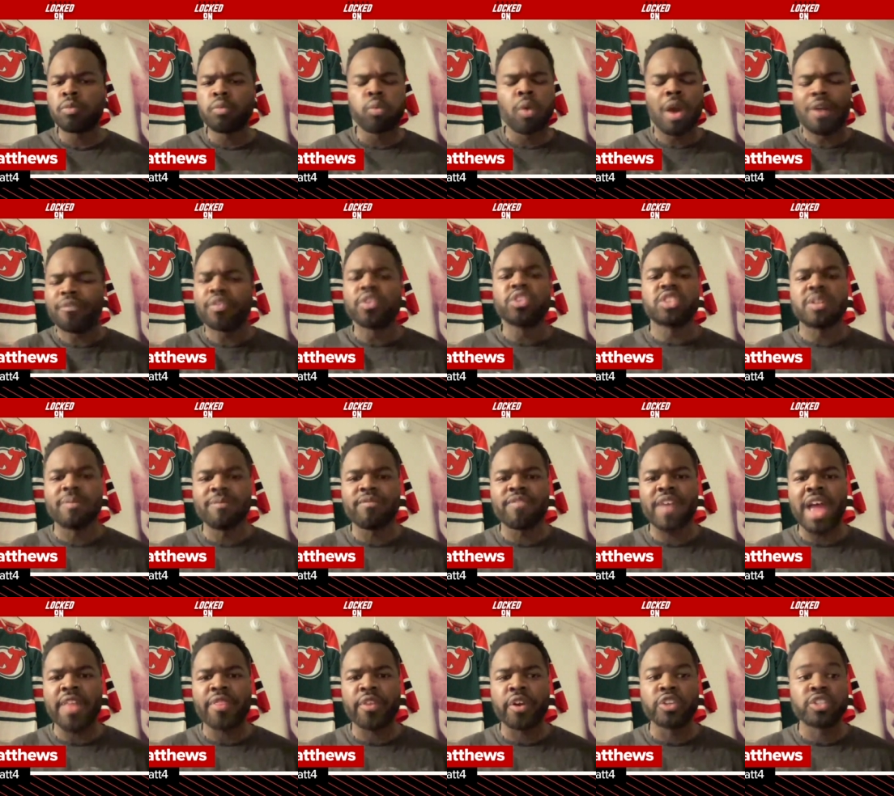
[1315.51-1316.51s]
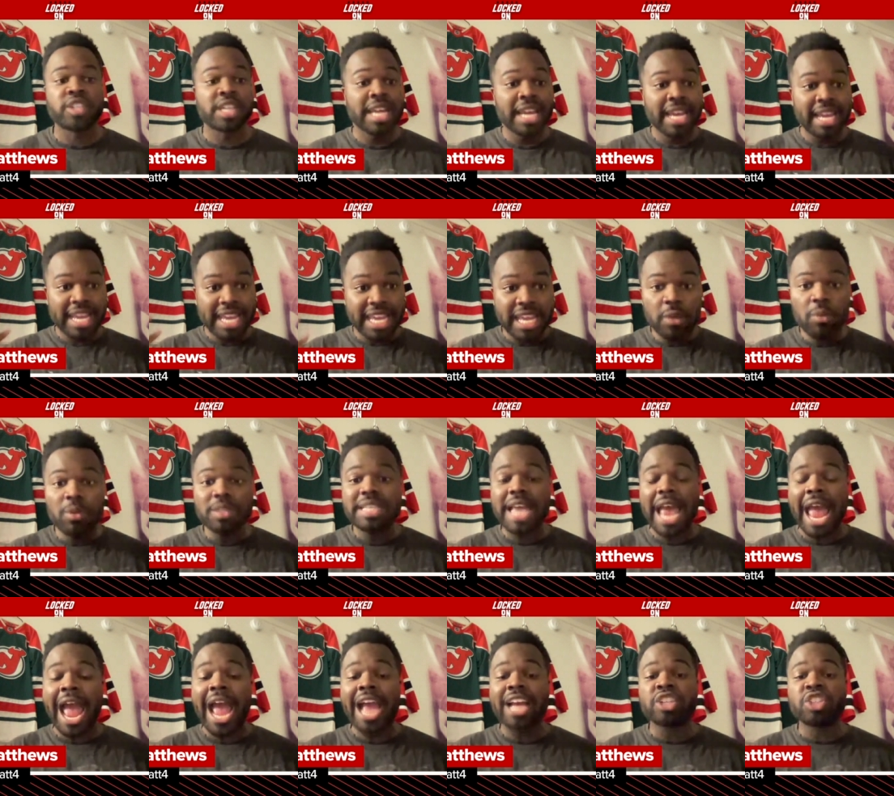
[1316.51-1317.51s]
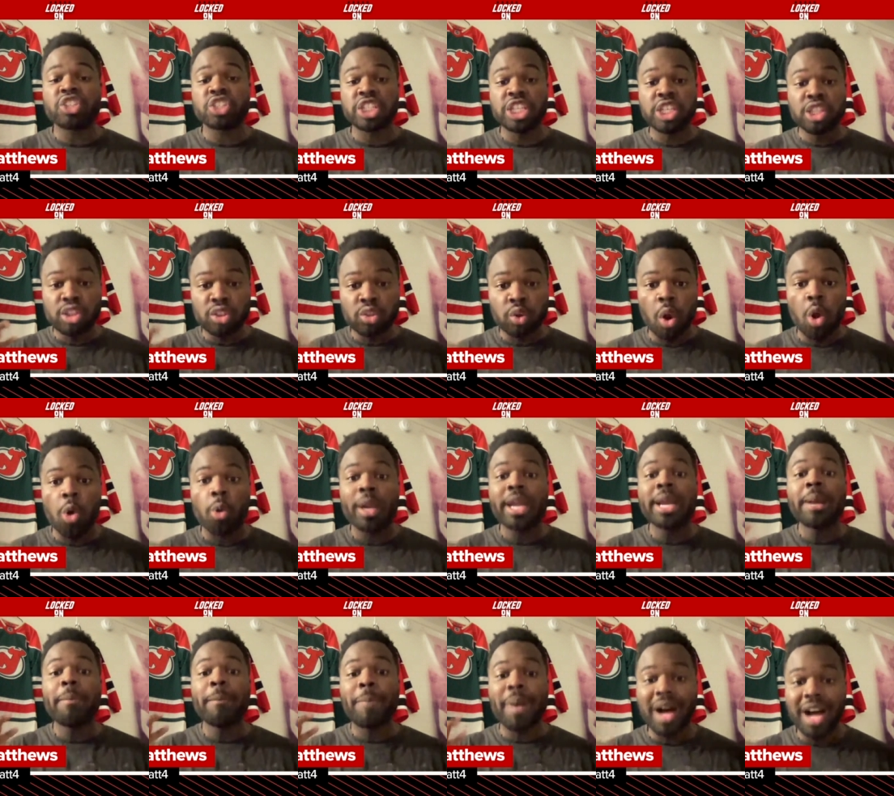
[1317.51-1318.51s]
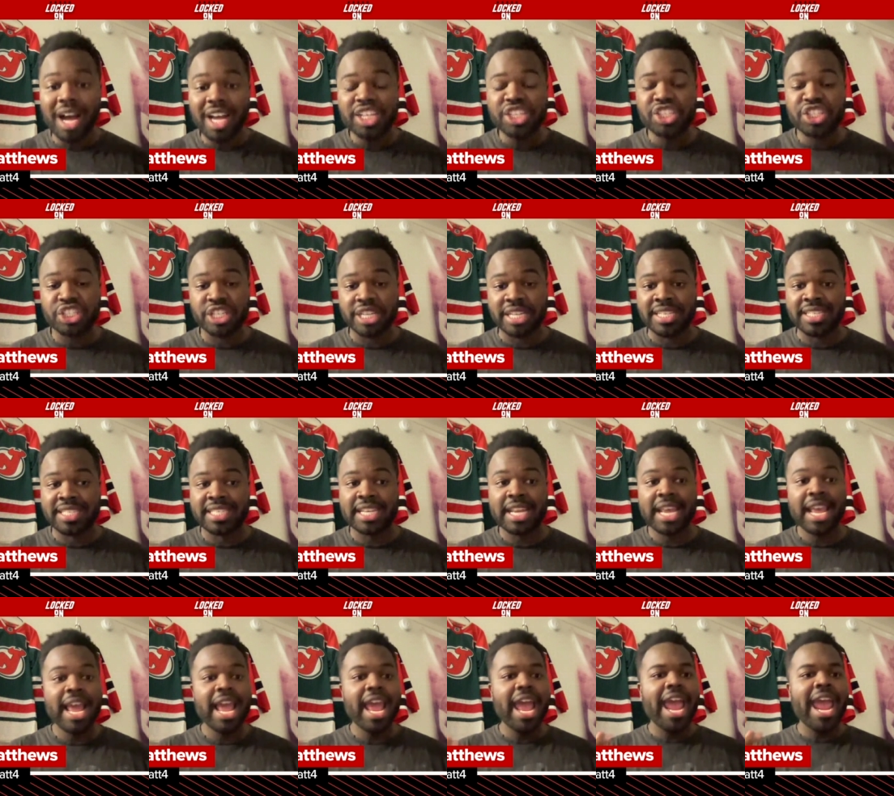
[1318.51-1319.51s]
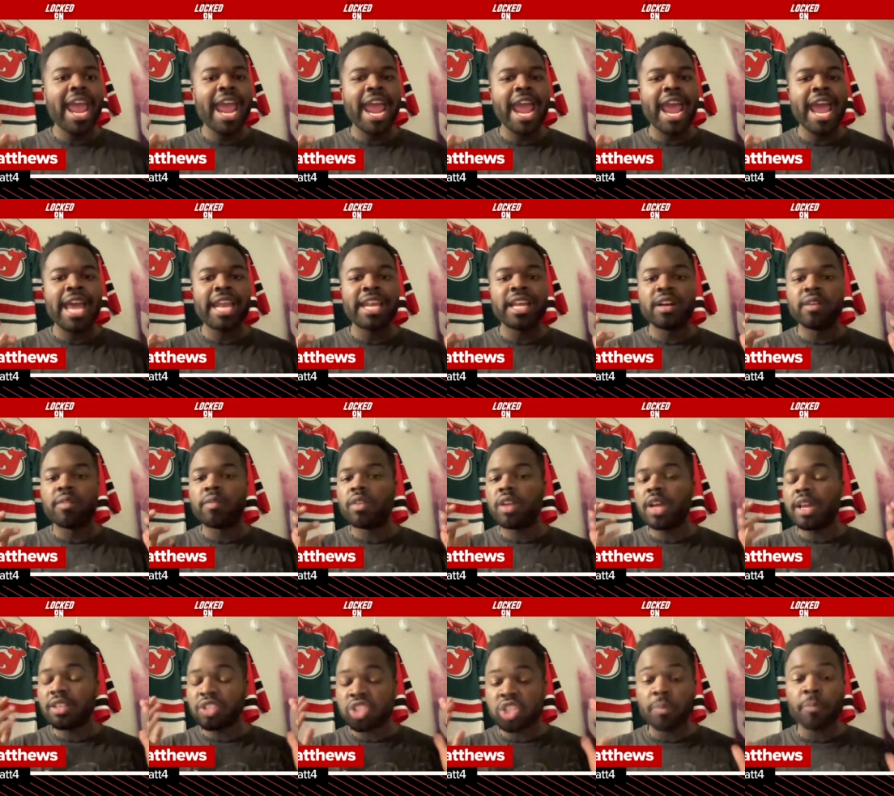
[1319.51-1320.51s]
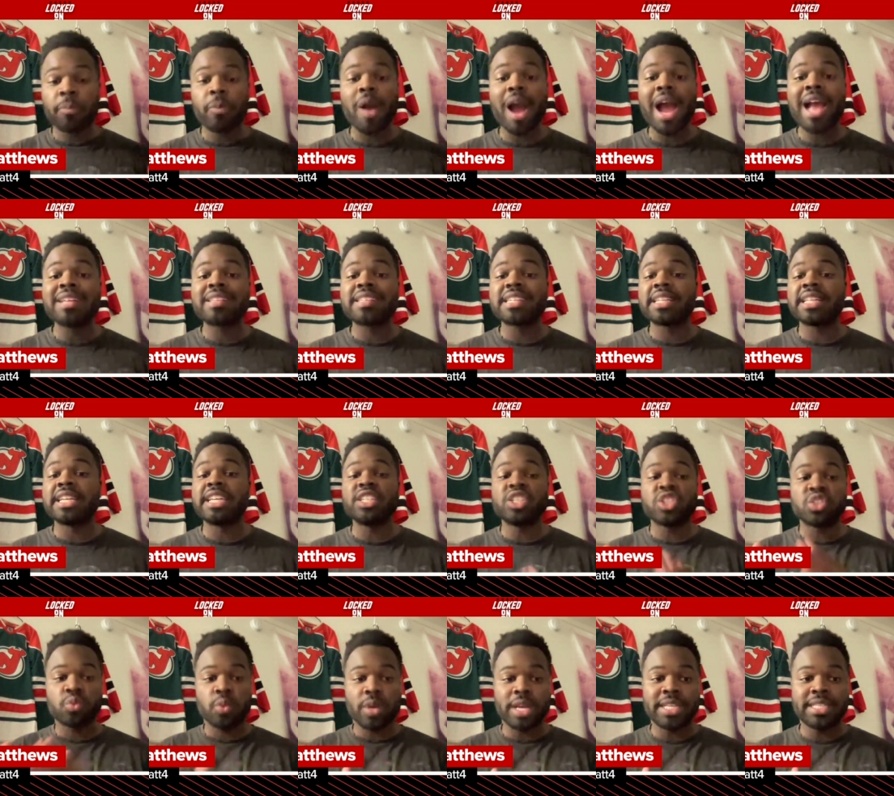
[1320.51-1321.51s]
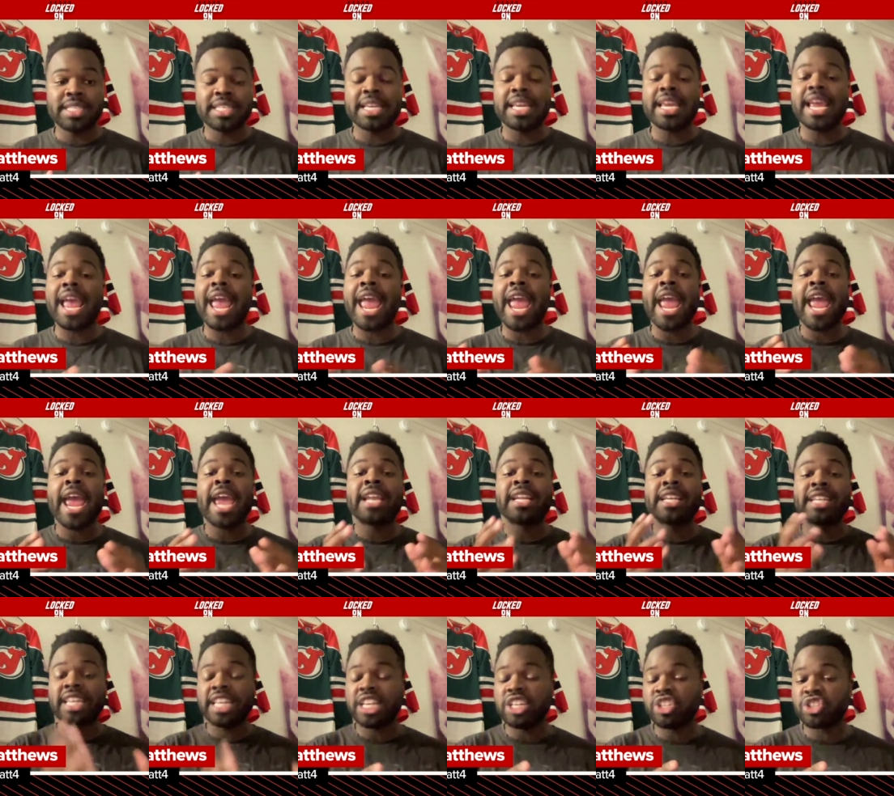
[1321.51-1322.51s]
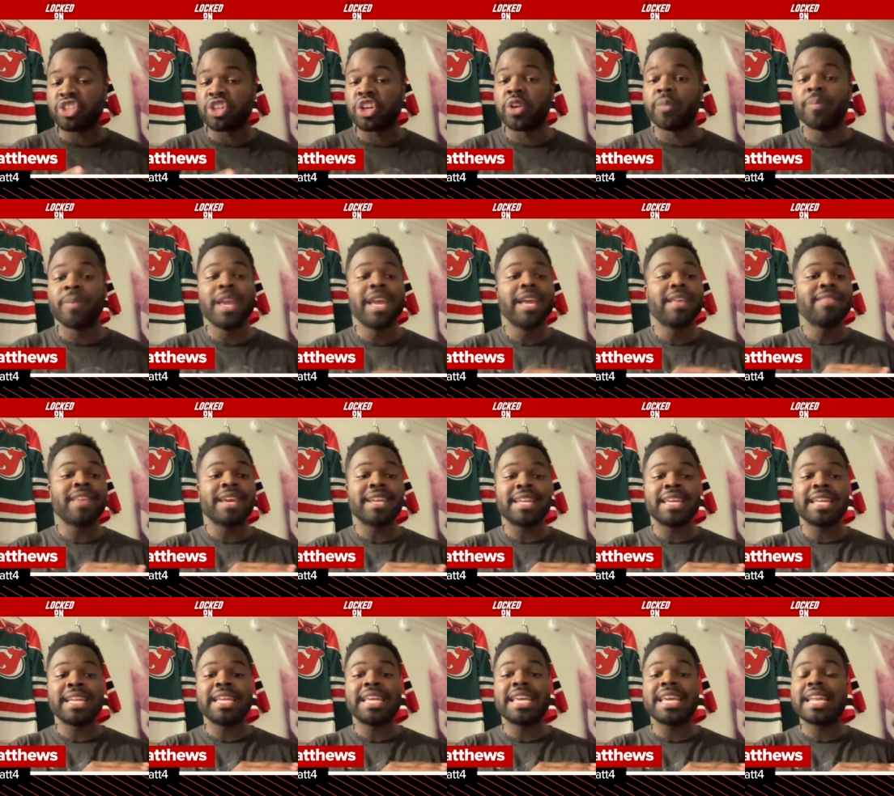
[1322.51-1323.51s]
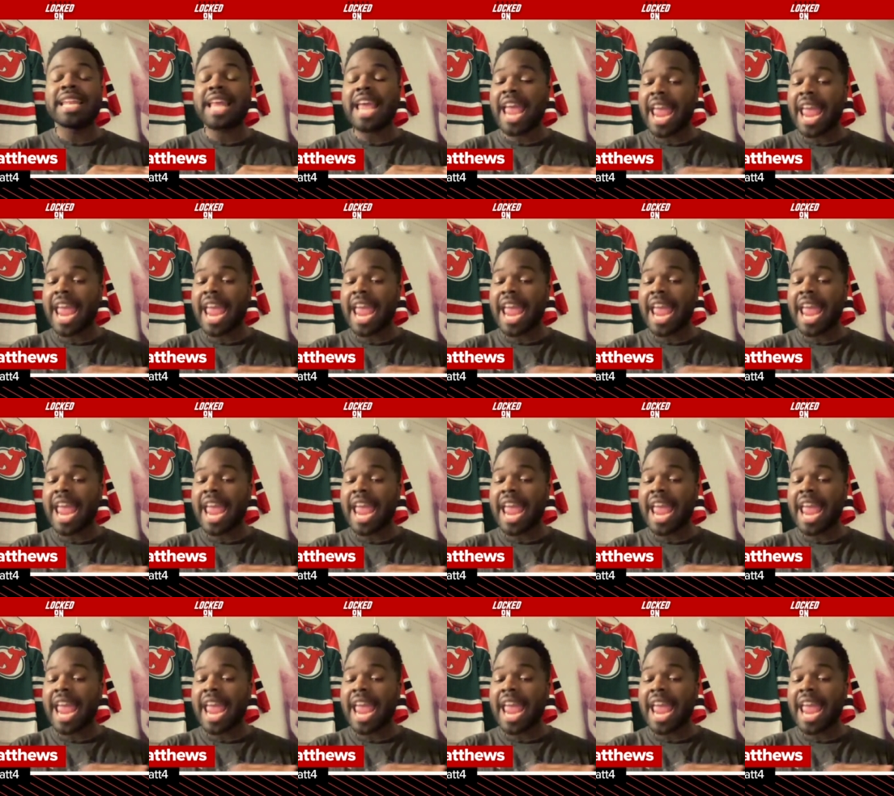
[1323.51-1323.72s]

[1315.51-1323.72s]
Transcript: ruffle some feathers. He was actually throwing punches. And surprisingly, Sweezey and Hischier, they didn't get